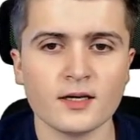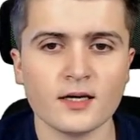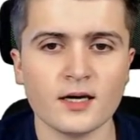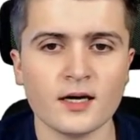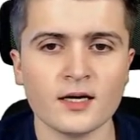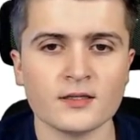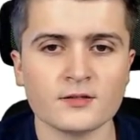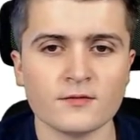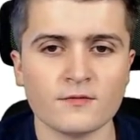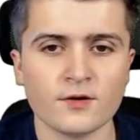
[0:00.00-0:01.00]
And
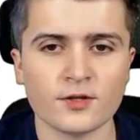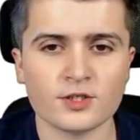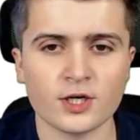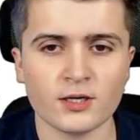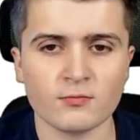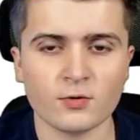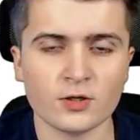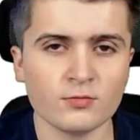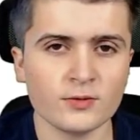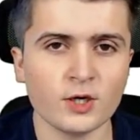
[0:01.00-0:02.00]
for the channel
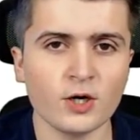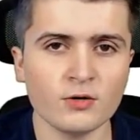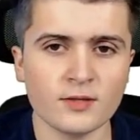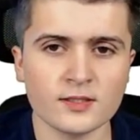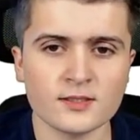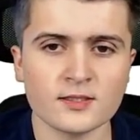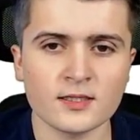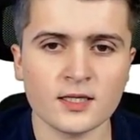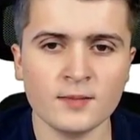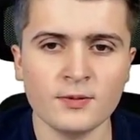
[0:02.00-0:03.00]
1, we already set
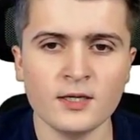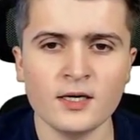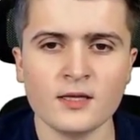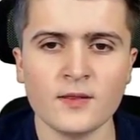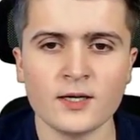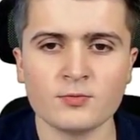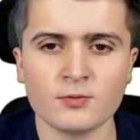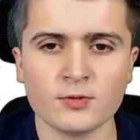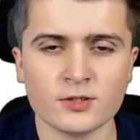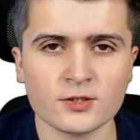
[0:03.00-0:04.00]
up that we
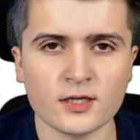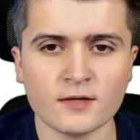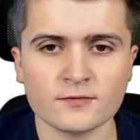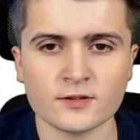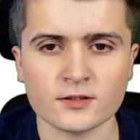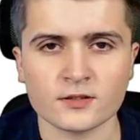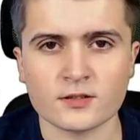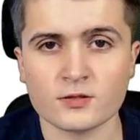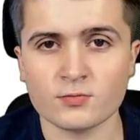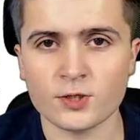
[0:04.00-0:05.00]
want to have a
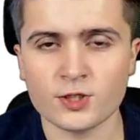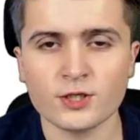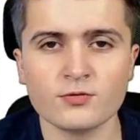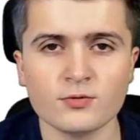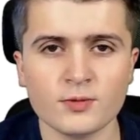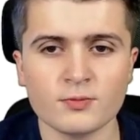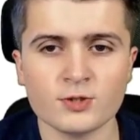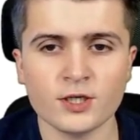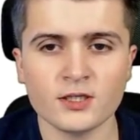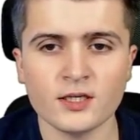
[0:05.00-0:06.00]
switching group
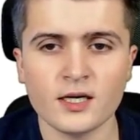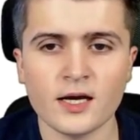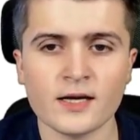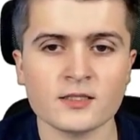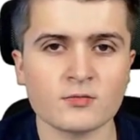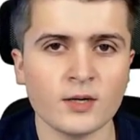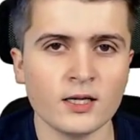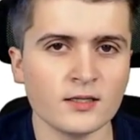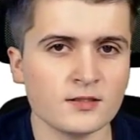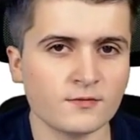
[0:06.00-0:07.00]
object as well
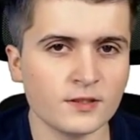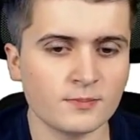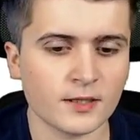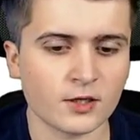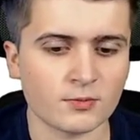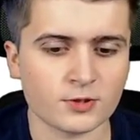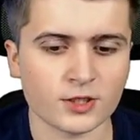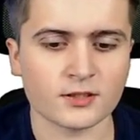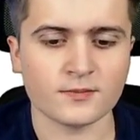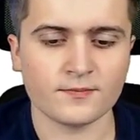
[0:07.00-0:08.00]
as a feedback
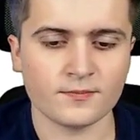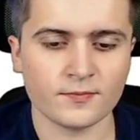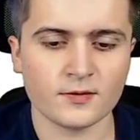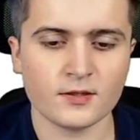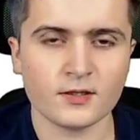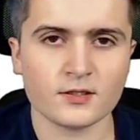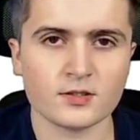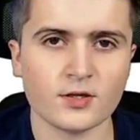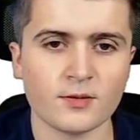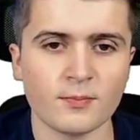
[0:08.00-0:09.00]
object. So
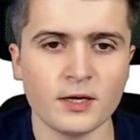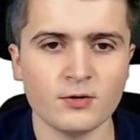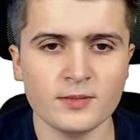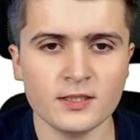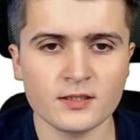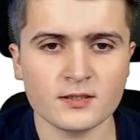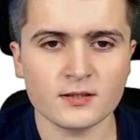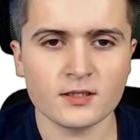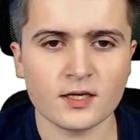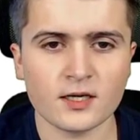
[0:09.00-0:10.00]
in the parameters
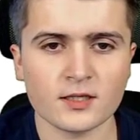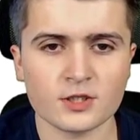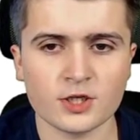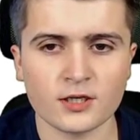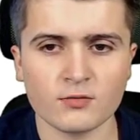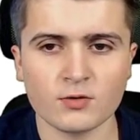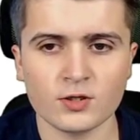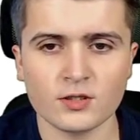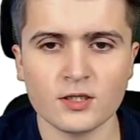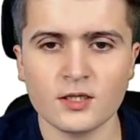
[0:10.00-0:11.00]
under channel
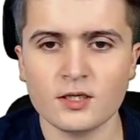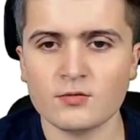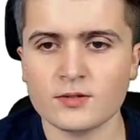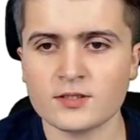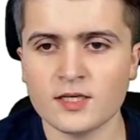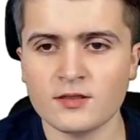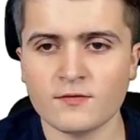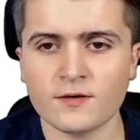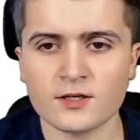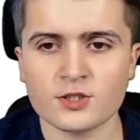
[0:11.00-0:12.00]
1, we set the
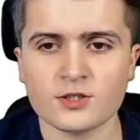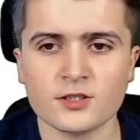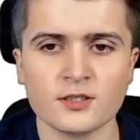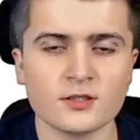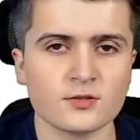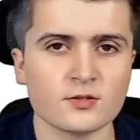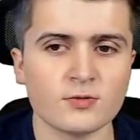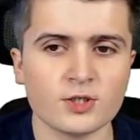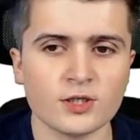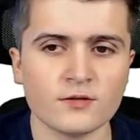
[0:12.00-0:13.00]
function here to
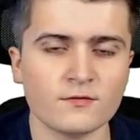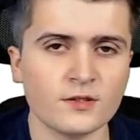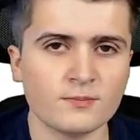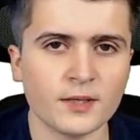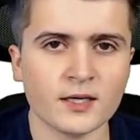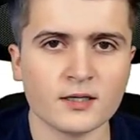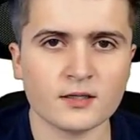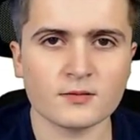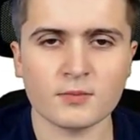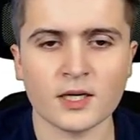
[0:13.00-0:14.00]
switching feedback
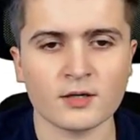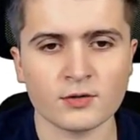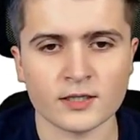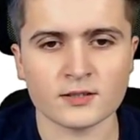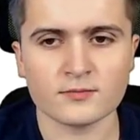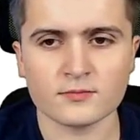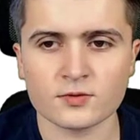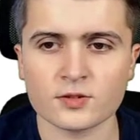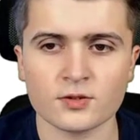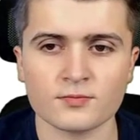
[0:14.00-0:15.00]
black-red.
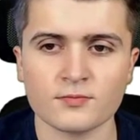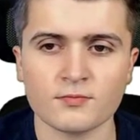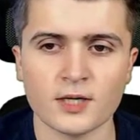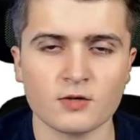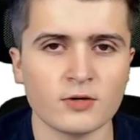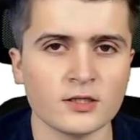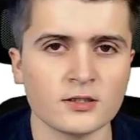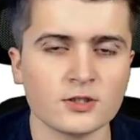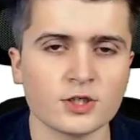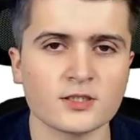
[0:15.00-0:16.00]
So black-red
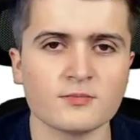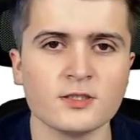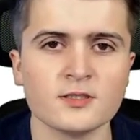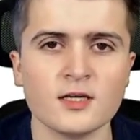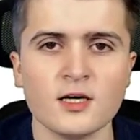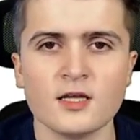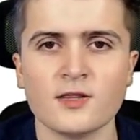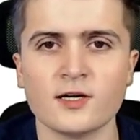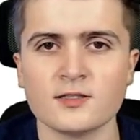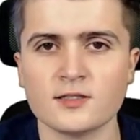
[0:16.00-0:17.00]
just means that
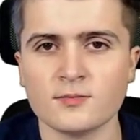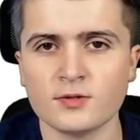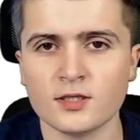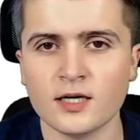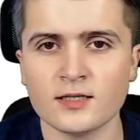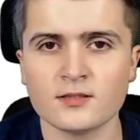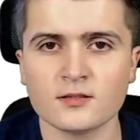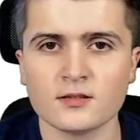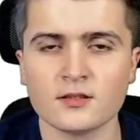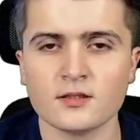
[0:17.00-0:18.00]
it simulates
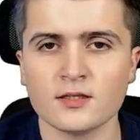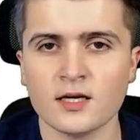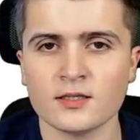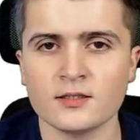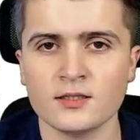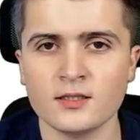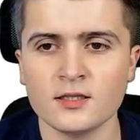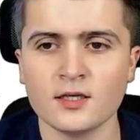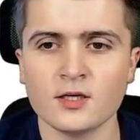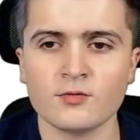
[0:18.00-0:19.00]
an LED
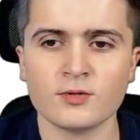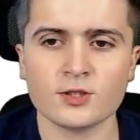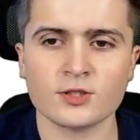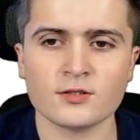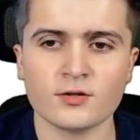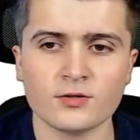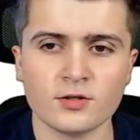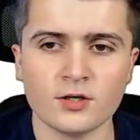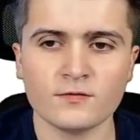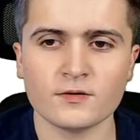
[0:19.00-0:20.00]
which is turned
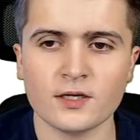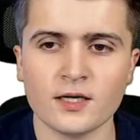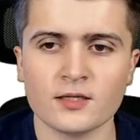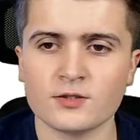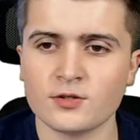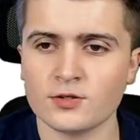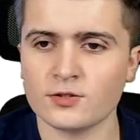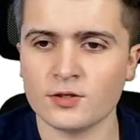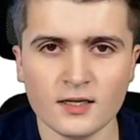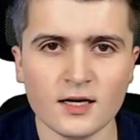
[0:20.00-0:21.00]
off and turned
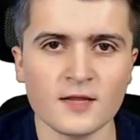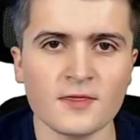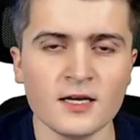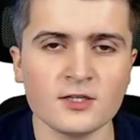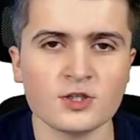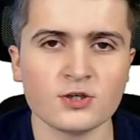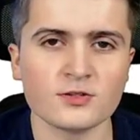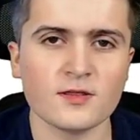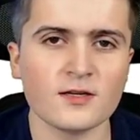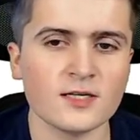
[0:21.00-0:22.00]
on, and then it shows
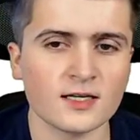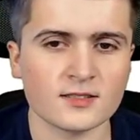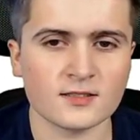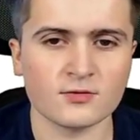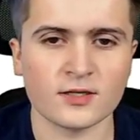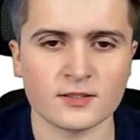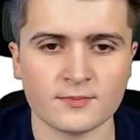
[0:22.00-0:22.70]
the text in red.